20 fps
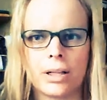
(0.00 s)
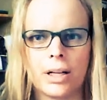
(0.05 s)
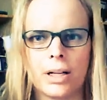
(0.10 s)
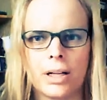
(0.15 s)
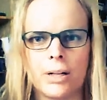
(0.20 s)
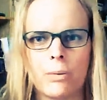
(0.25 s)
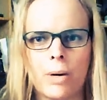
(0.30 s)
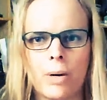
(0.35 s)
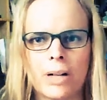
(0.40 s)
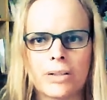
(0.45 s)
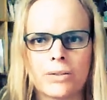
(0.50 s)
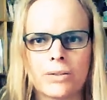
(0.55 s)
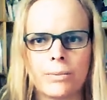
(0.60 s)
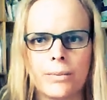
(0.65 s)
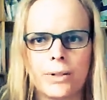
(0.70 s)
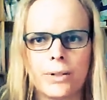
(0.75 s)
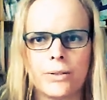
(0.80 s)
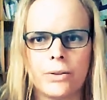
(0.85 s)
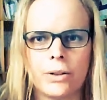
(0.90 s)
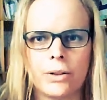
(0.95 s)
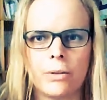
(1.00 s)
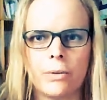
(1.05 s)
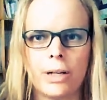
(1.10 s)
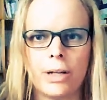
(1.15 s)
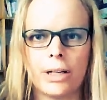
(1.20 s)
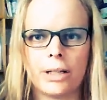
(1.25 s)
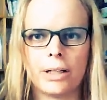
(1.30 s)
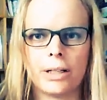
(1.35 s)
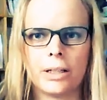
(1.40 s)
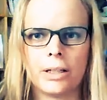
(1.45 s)
and he watched from the
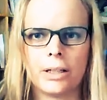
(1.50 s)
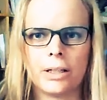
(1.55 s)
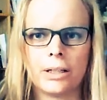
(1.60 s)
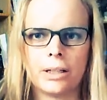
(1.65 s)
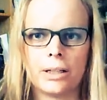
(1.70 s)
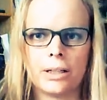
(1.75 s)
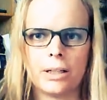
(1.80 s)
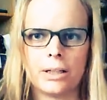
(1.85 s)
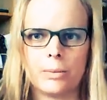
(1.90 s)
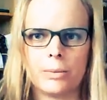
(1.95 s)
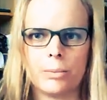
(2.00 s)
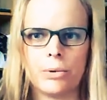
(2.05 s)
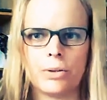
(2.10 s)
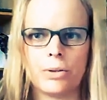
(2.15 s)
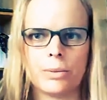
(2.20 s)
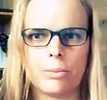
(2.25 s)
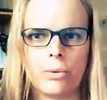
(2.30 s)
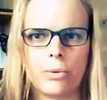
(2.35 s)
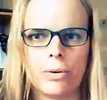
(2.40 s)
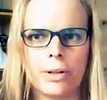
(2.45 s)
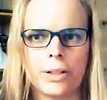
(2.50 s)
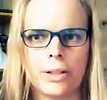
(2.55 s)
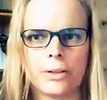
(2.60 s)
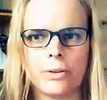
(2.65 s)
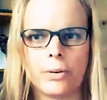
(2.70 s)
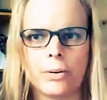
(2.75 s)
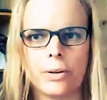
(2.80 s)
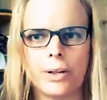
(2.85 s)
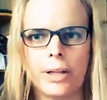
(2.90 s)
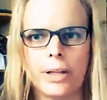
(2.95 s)
doorway, his boots pointing
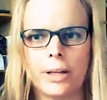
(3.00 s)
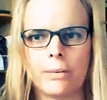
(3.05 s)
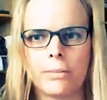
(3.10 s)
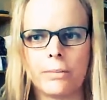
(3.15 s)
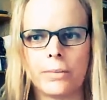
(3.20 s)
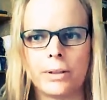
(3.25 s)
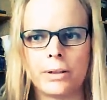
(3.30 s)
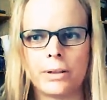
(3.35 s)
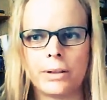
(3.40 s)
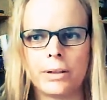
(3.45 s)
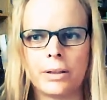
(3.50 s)
toward them.